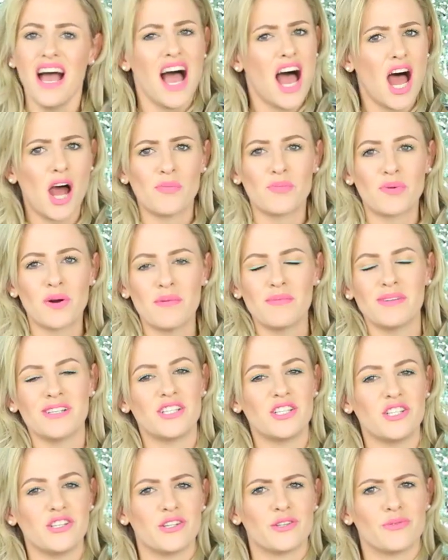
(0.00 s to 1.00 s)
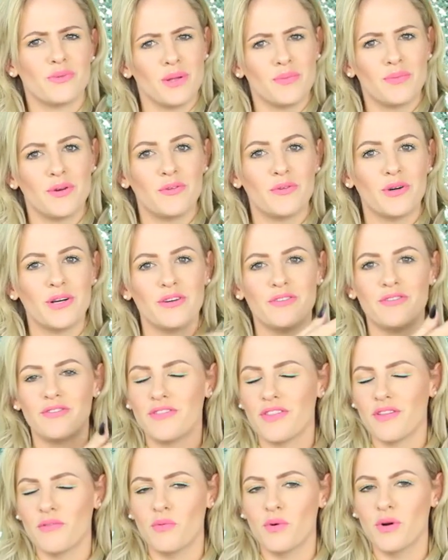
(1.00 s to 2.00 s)
I promise you it will be
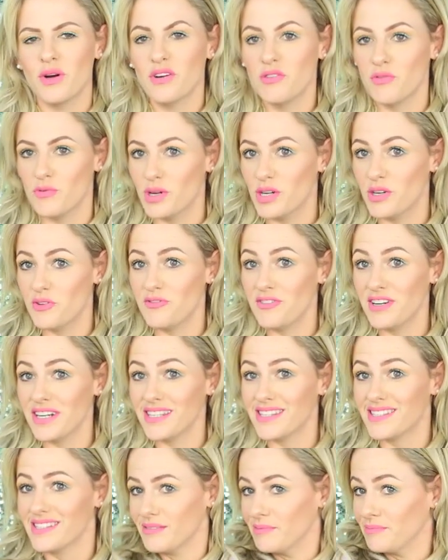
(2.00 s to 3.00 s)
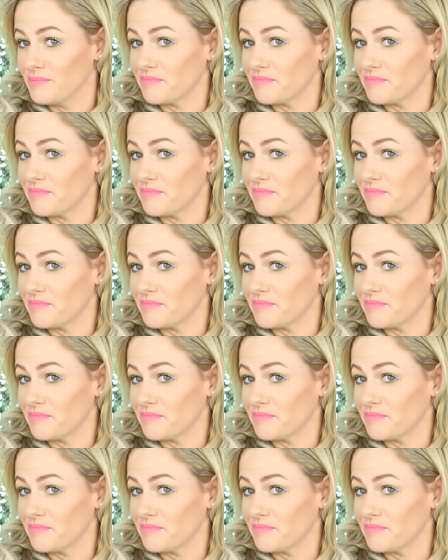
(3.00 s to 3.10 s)
worth it.